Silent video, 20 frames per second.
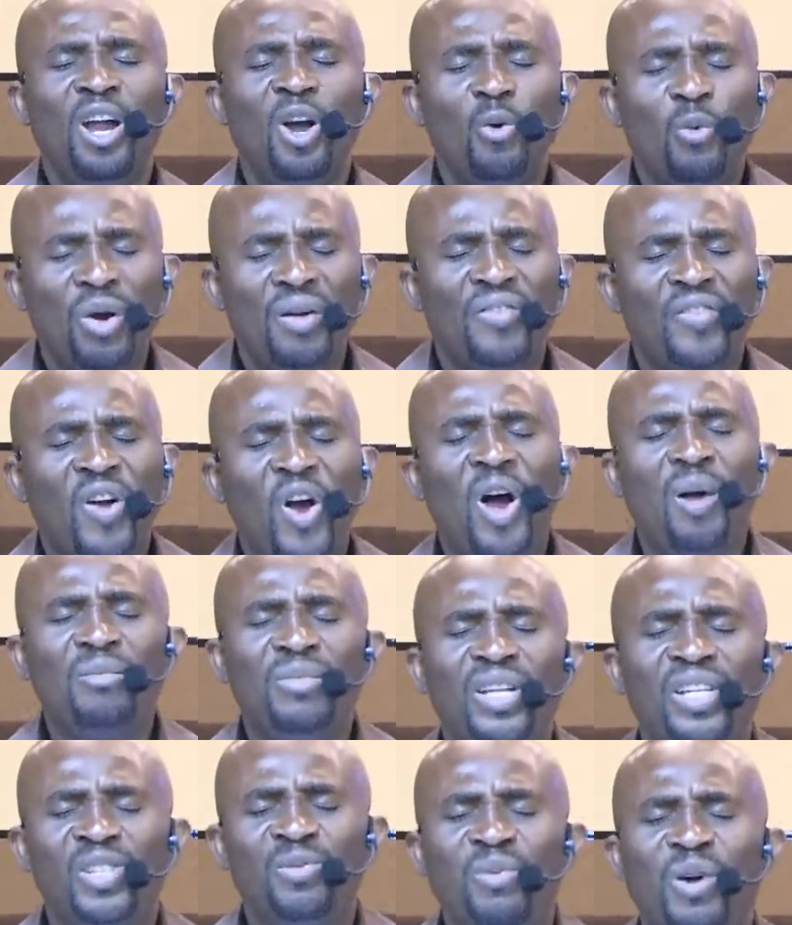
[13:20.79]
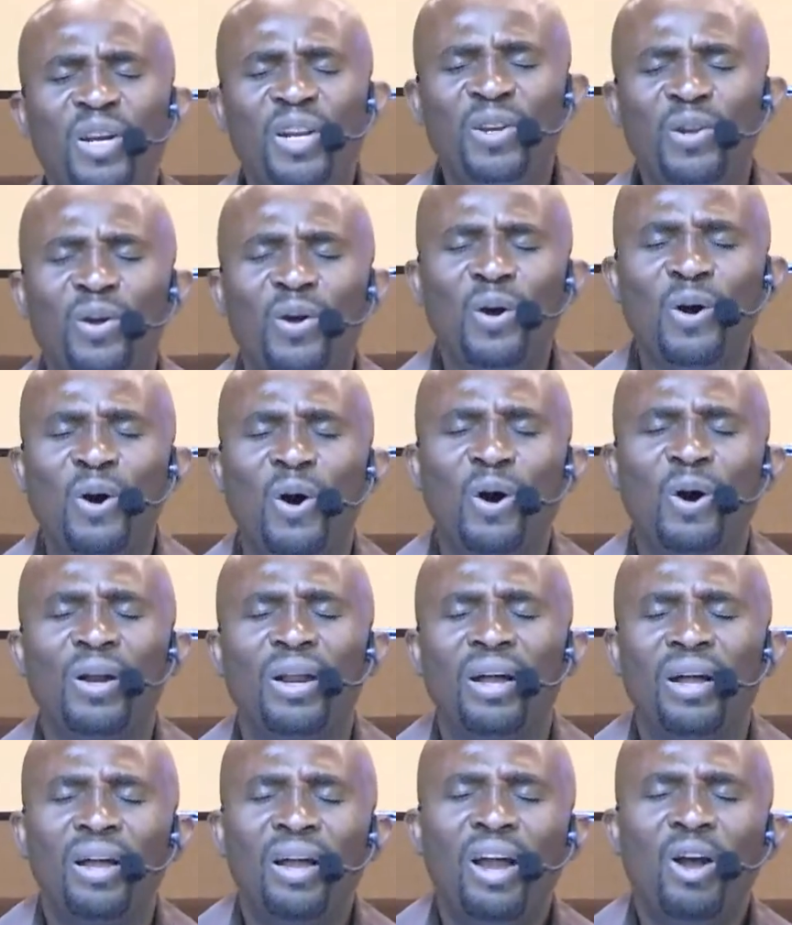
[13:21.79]
We've come this morning, O
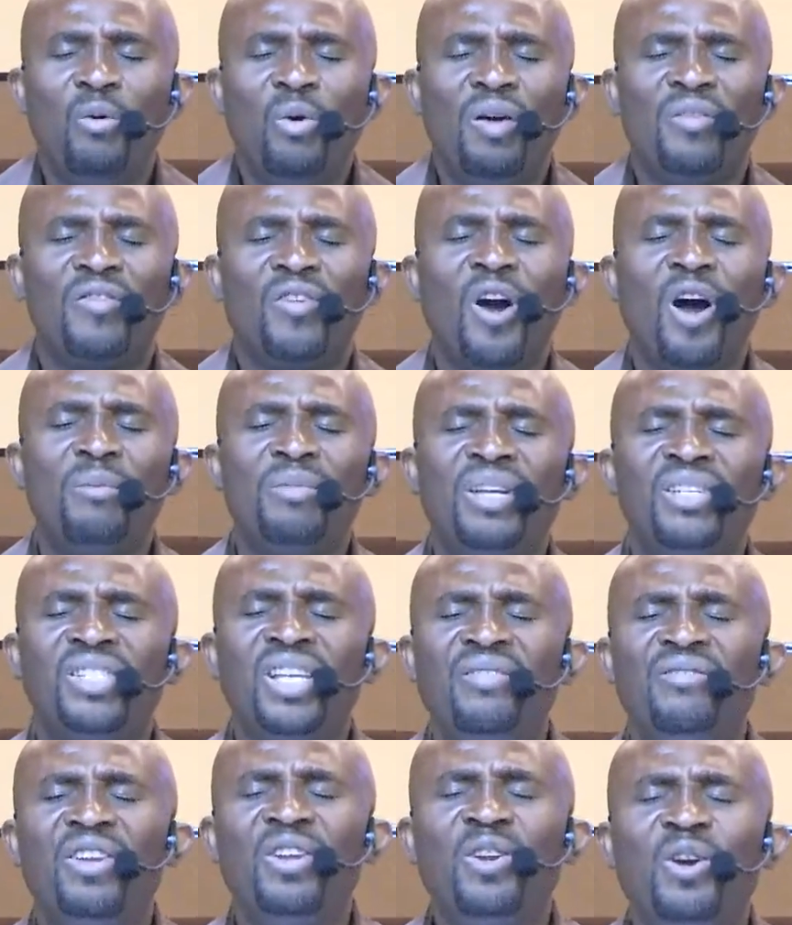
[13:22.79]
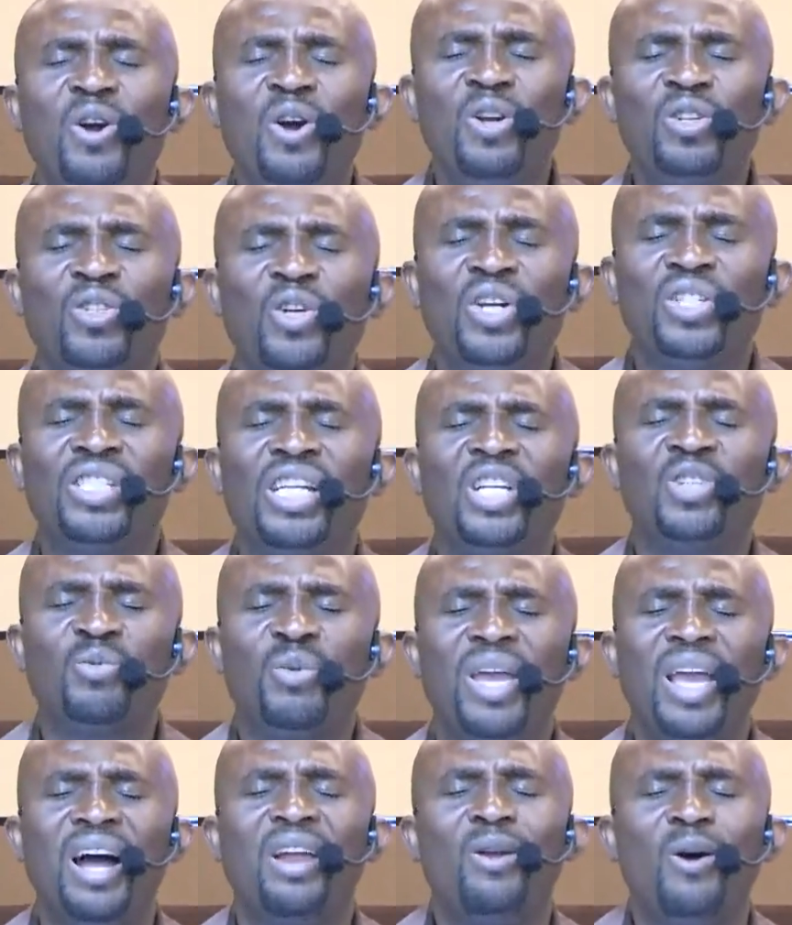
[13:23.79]
God. We've come this evening, O God, just as
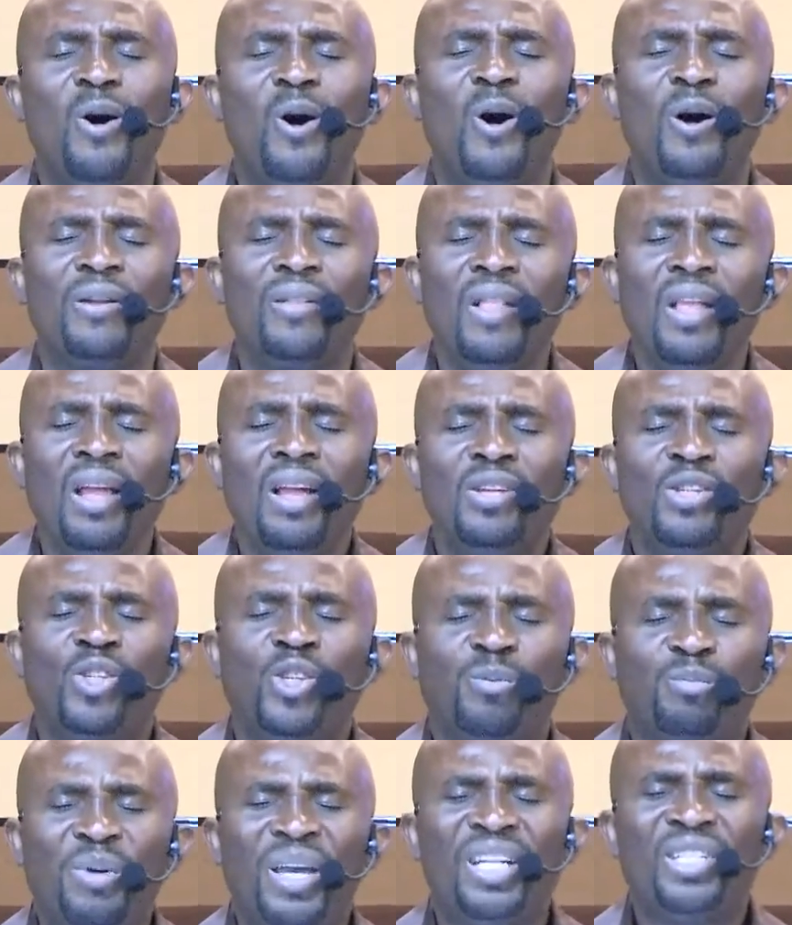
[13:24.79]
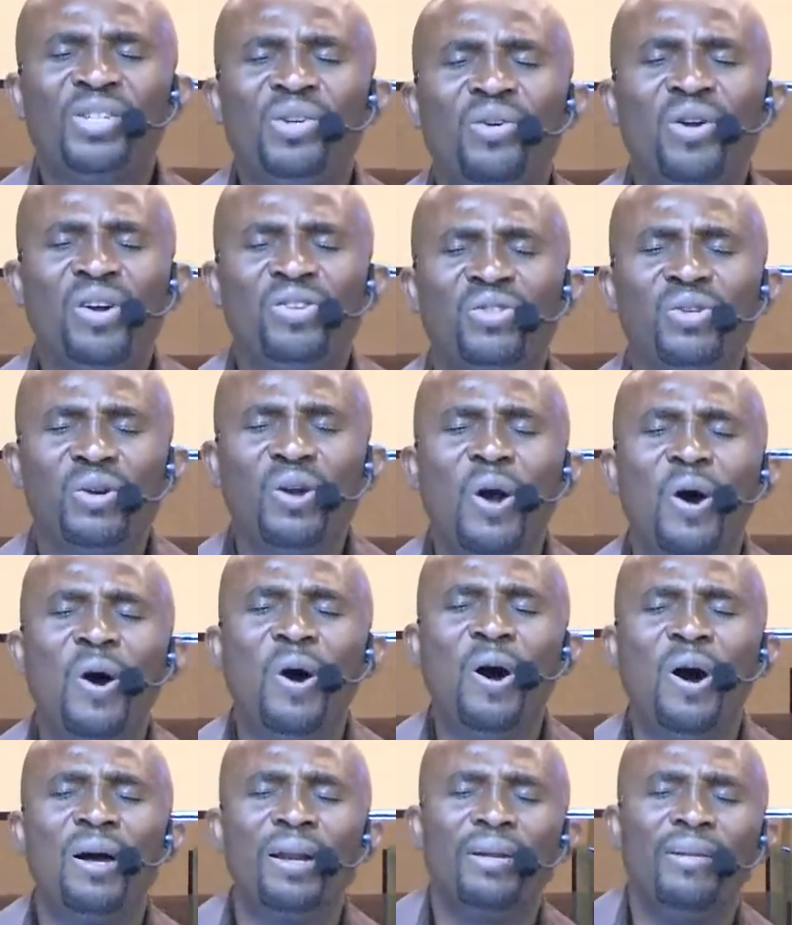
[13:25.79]
we are, Lord. Speak to us, O
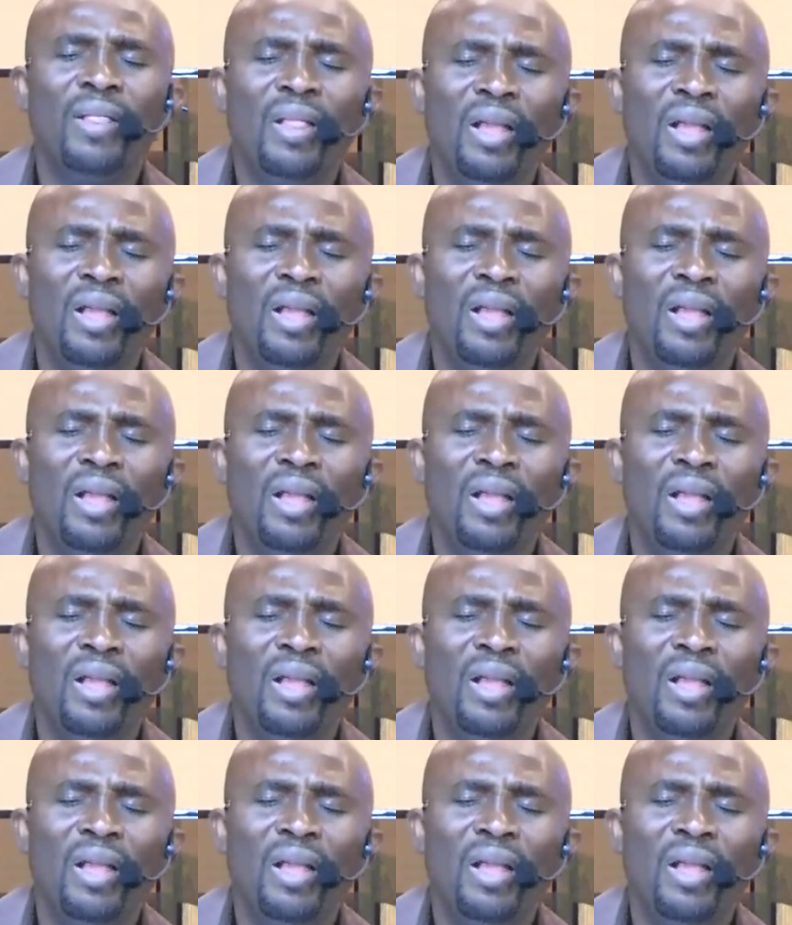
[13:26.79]
God.